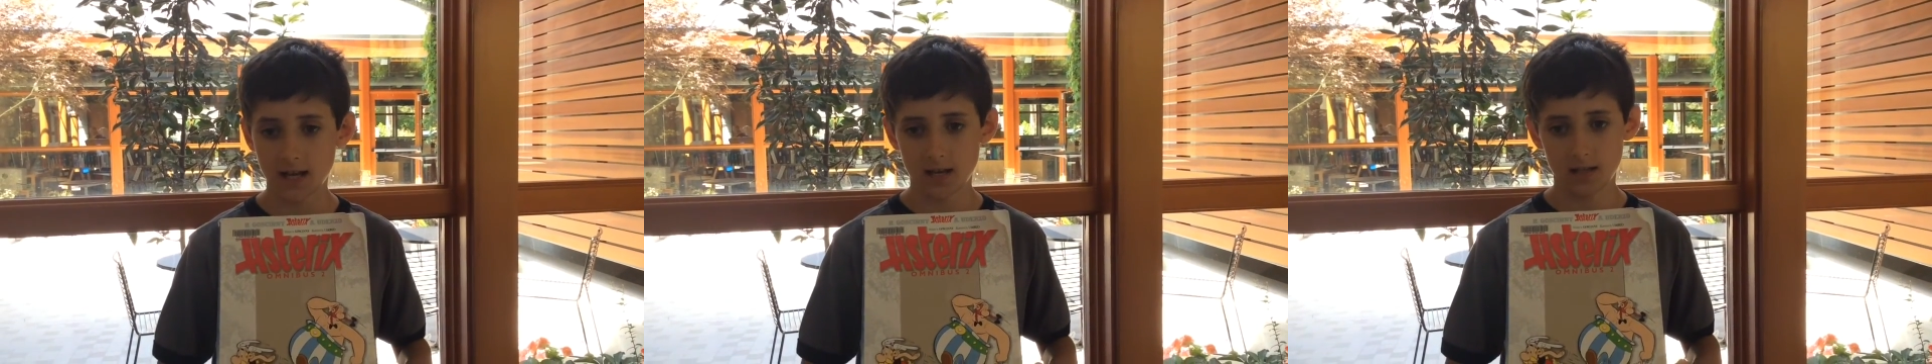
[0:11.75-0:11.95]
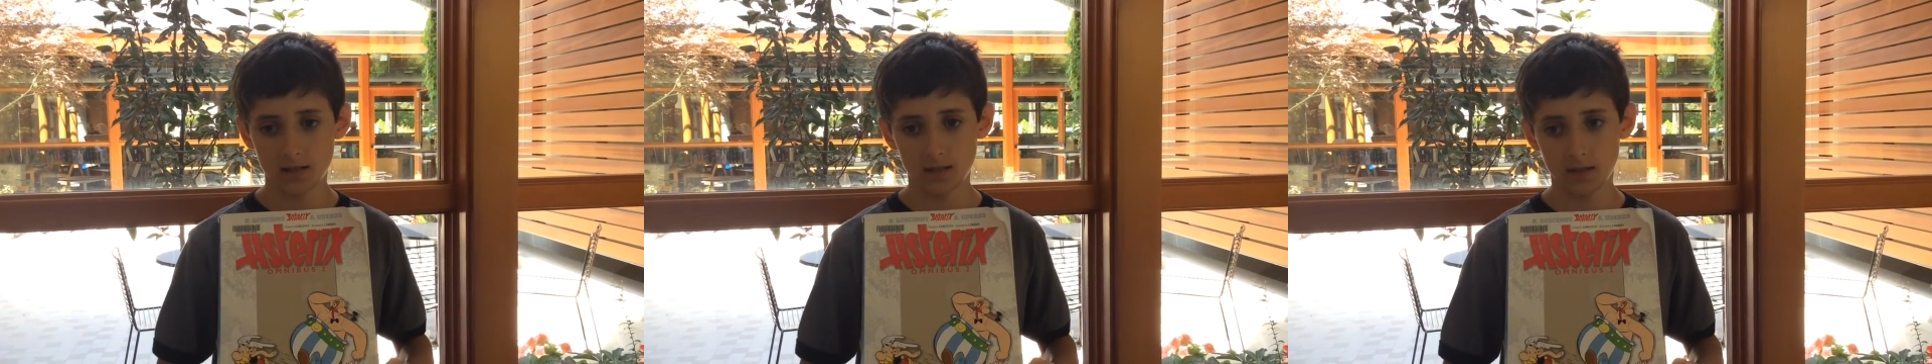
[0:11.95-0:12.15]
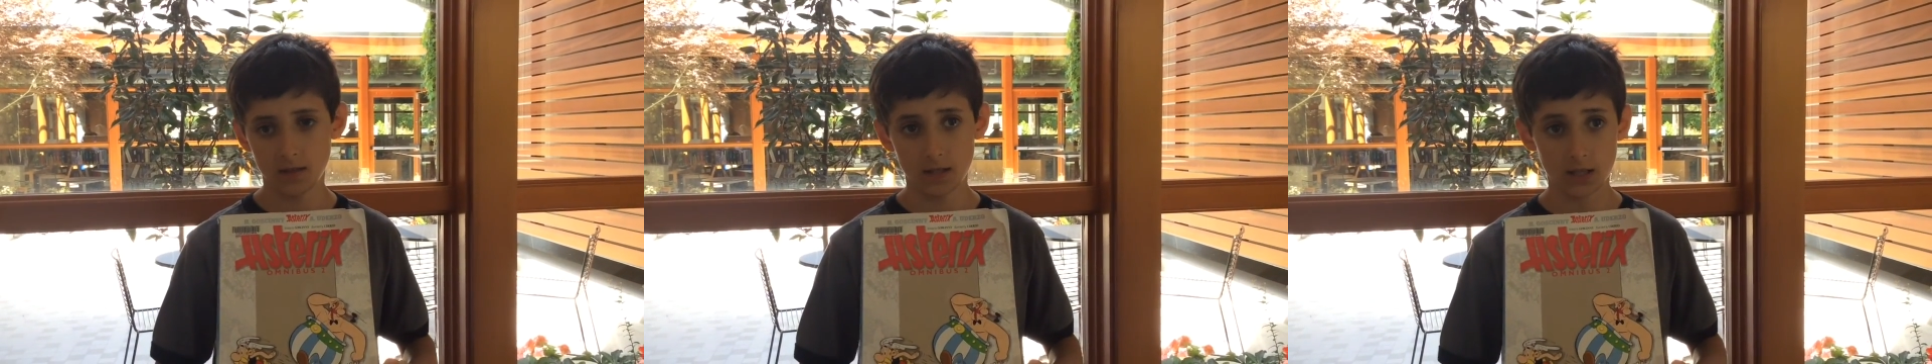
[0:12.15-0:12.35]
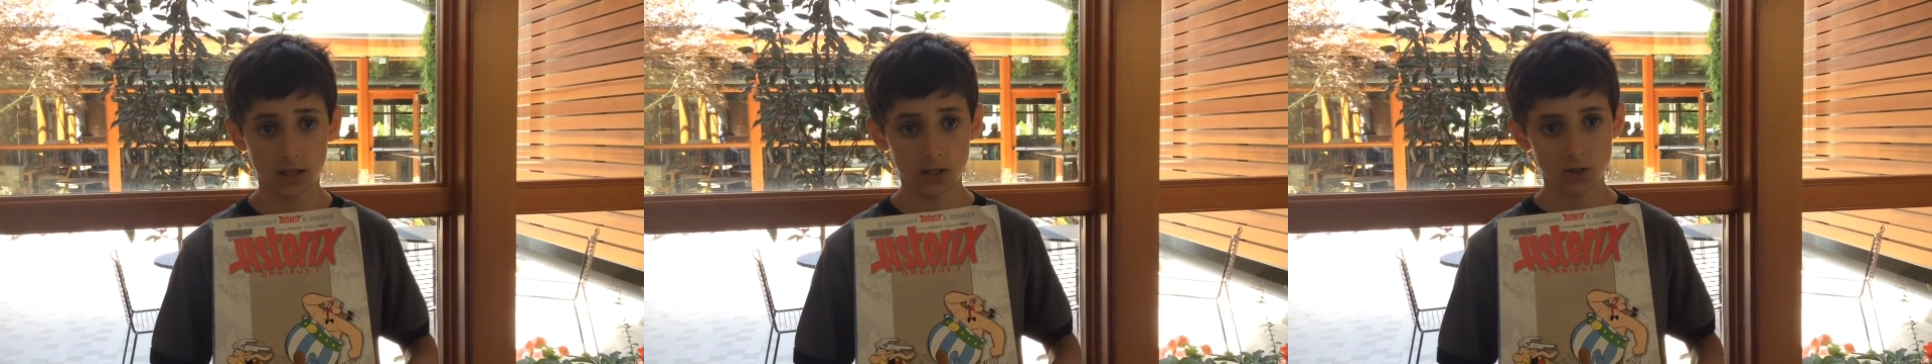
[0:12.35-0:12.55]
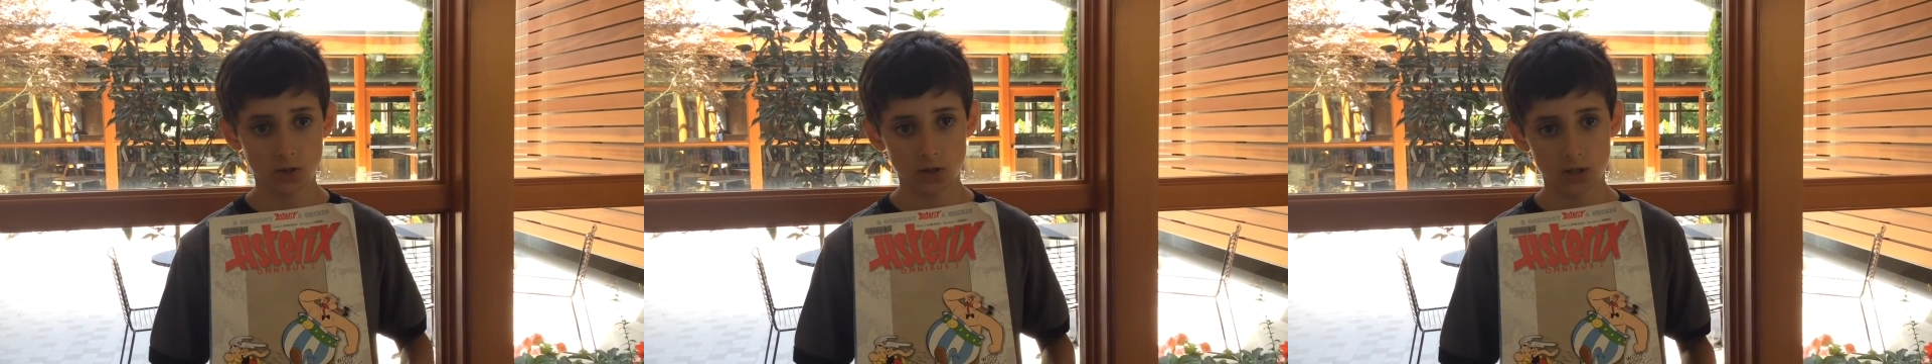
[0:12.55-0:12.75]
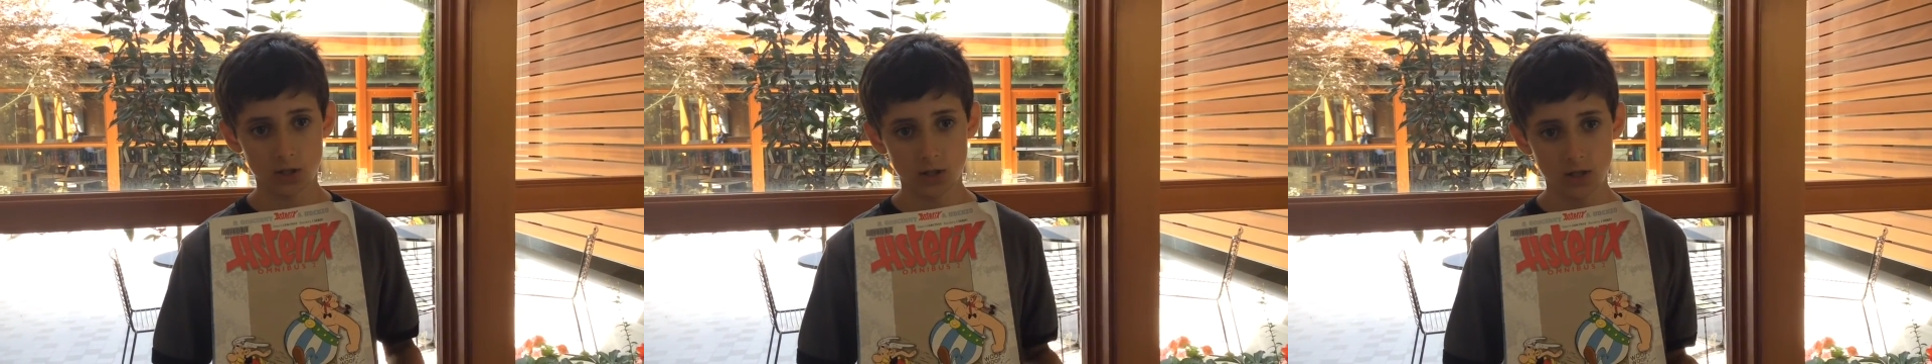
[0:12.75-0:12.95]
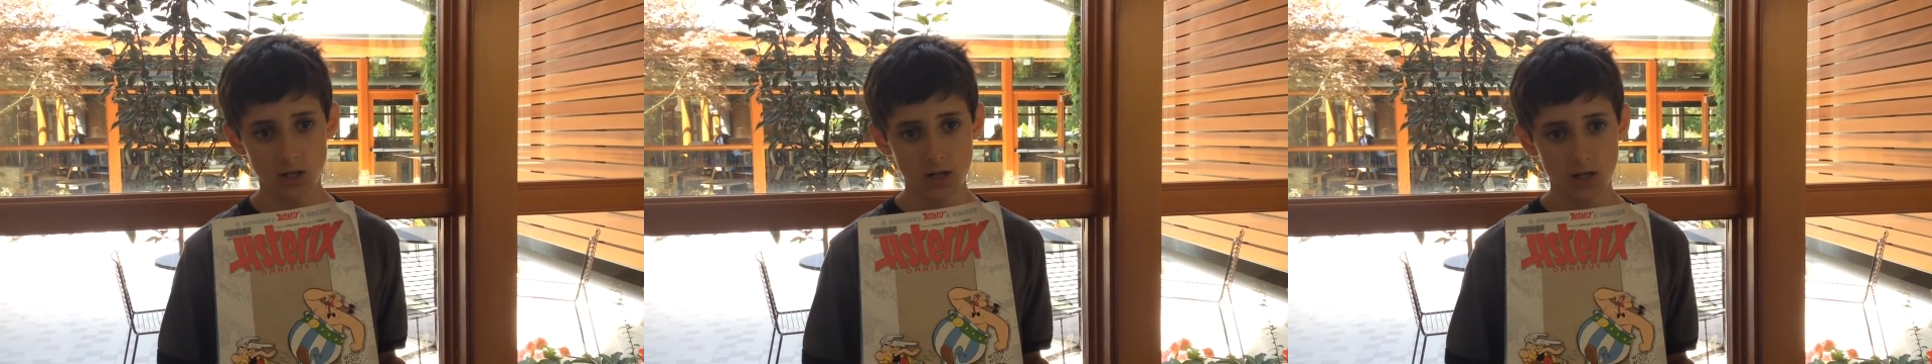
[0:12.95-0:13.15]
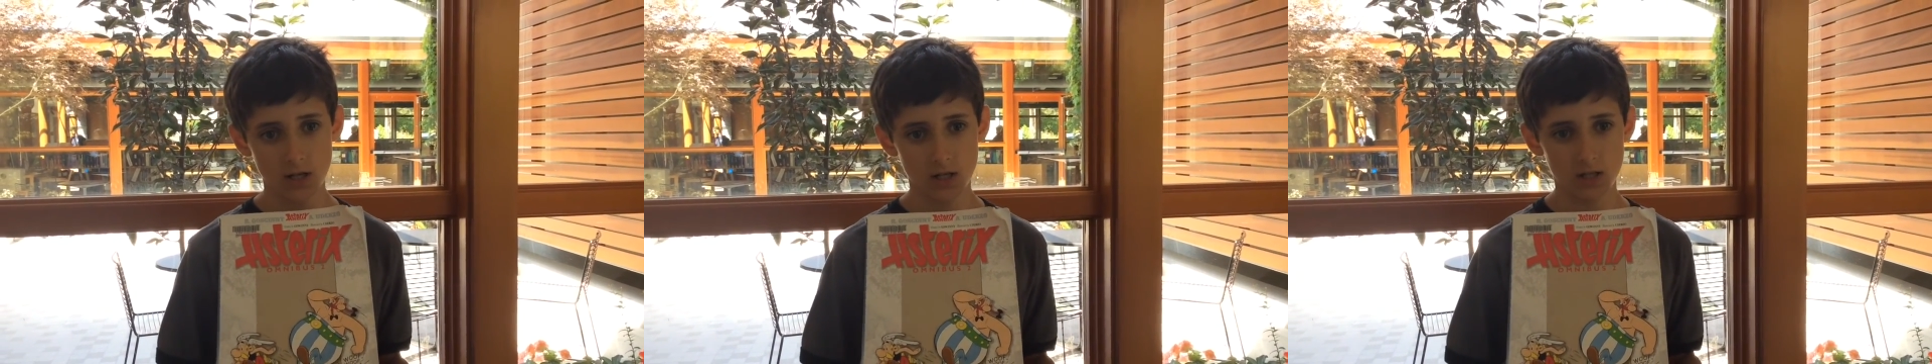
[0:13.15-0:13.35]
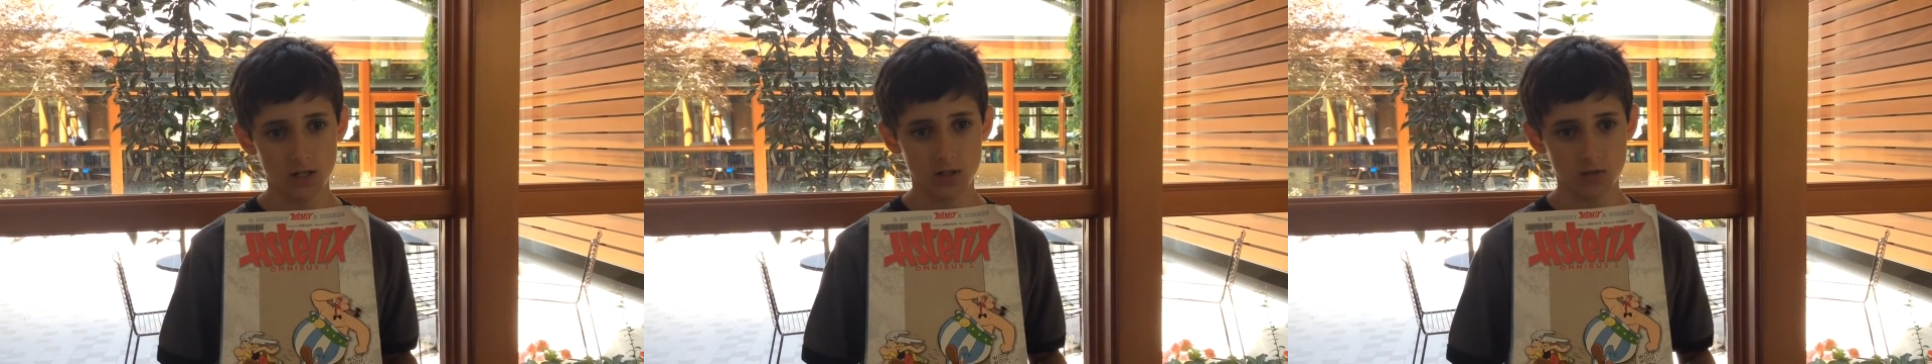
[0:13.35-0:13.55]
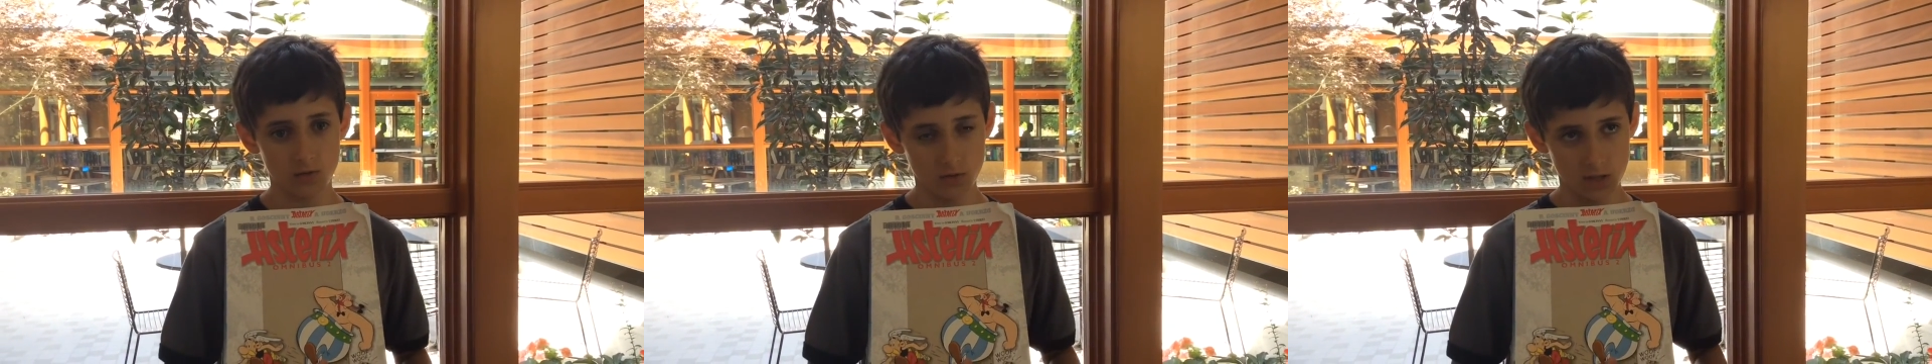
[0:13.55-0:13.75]
and the illustrator
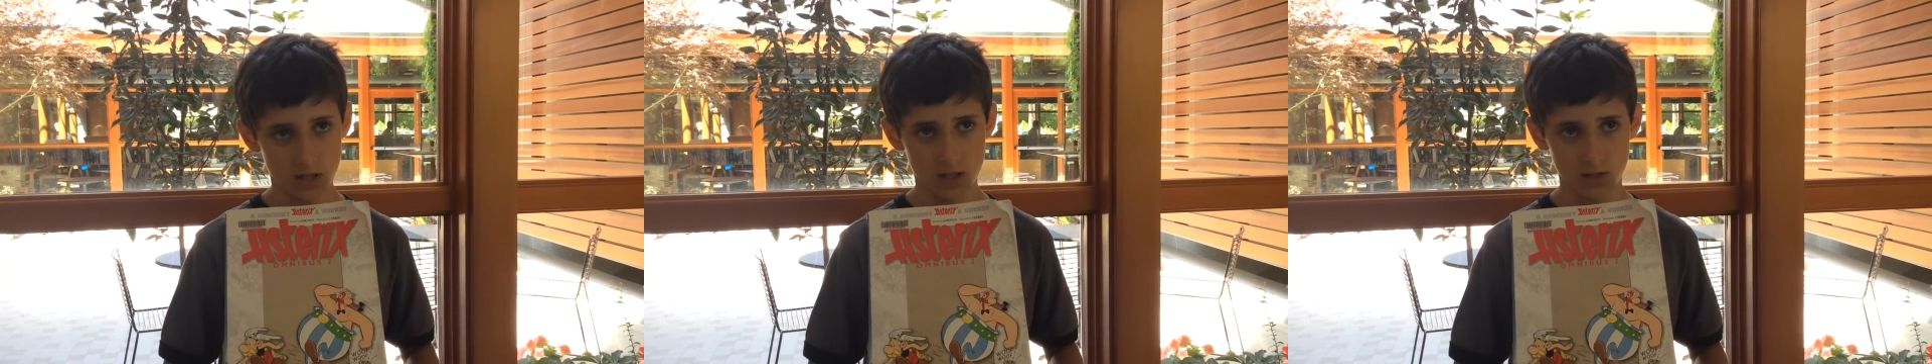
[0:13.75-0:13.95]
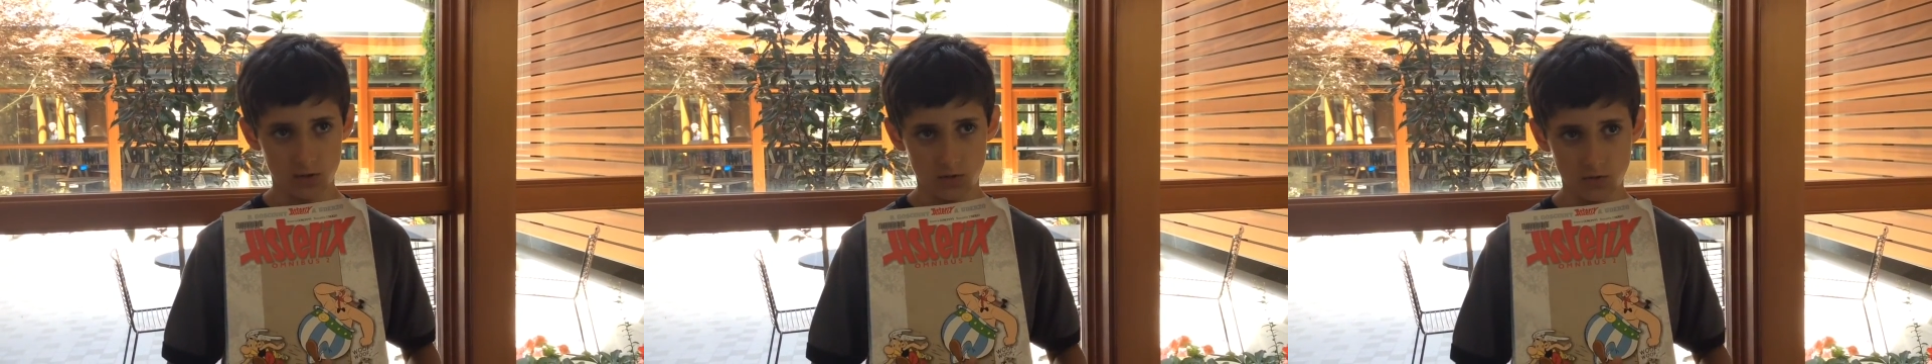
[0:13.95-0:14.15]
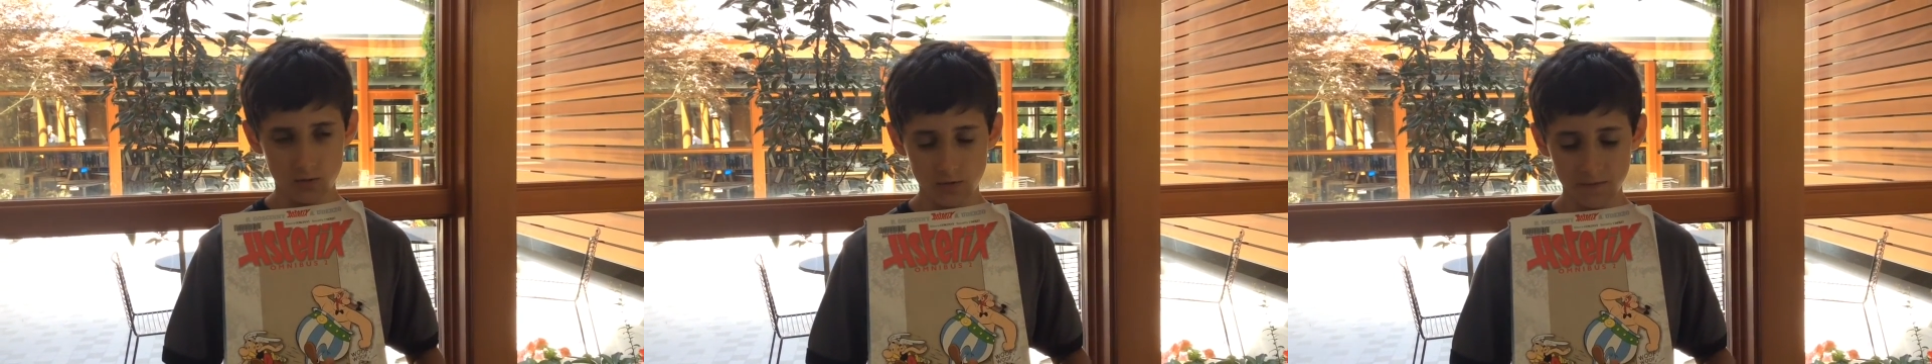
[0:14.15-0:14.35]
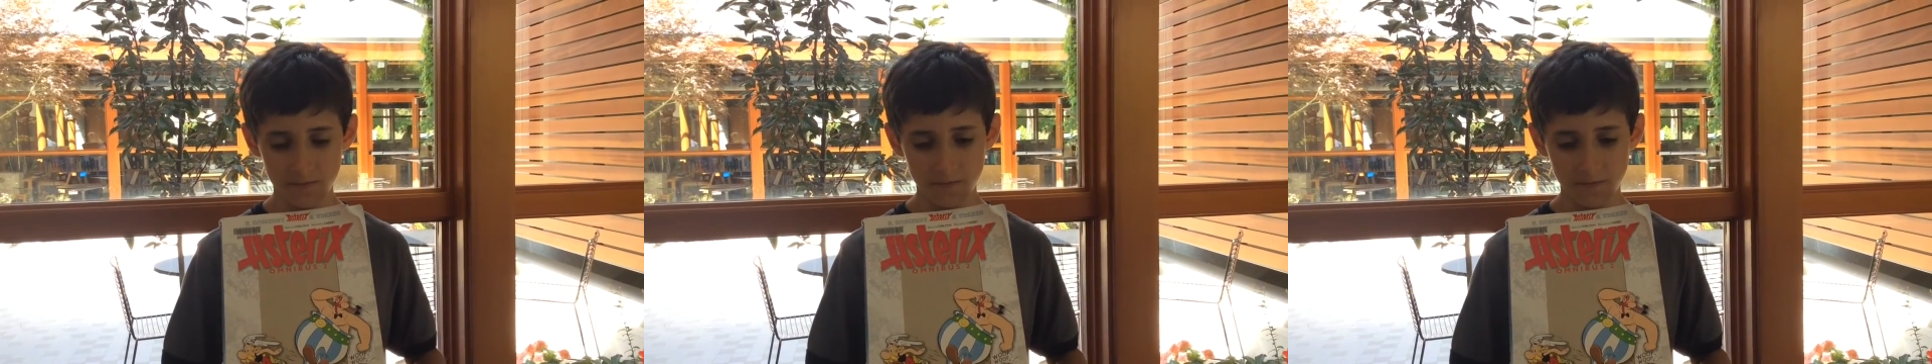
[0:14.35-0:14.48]
is Uderzo.